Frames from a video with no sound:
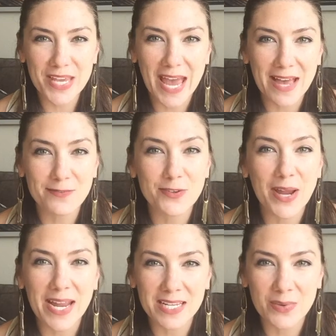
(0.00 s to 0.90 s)
we have
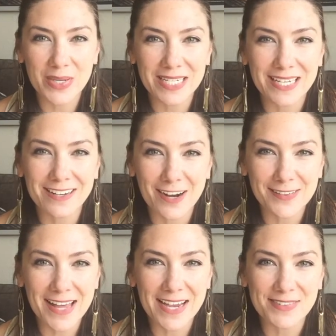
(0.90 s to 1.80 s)
for anyone in
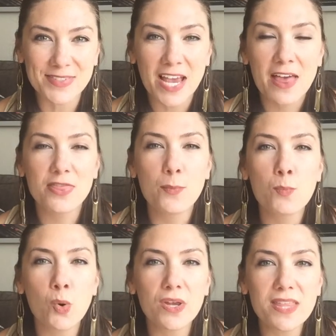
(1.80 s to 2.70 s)
our lives, the
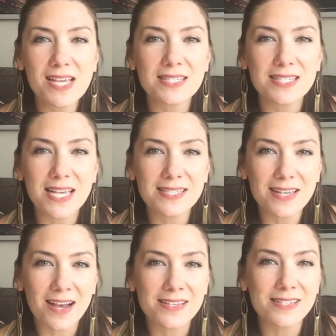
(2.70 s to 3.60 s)
more that
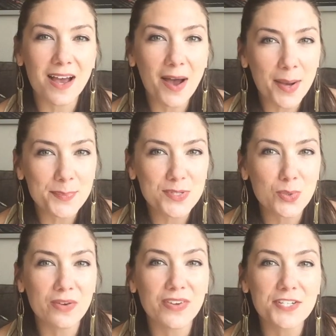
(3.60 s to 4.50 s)
sets us up
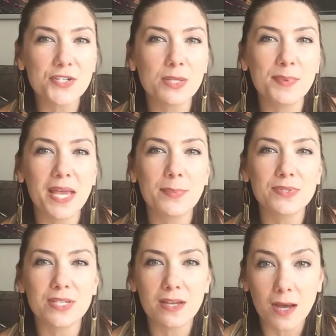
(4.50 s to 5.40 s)
to eventually be
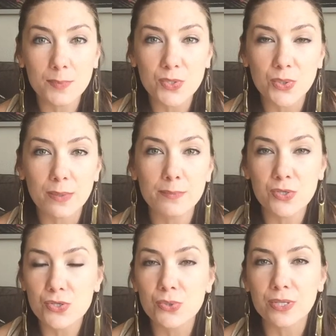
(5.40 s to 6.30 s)
able to come to a
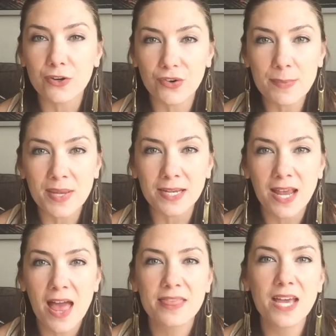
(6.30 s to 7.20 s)
mutual agreement
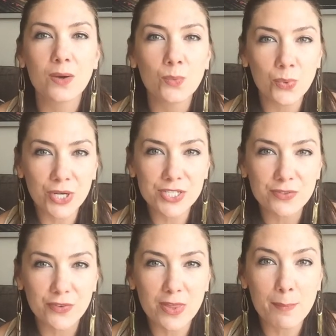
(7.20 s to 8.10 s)
that
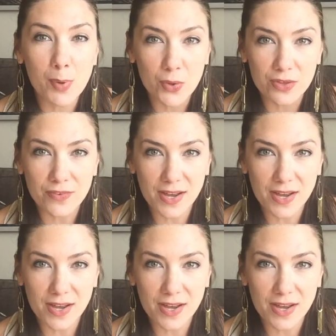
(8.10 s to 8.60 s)
works for the both of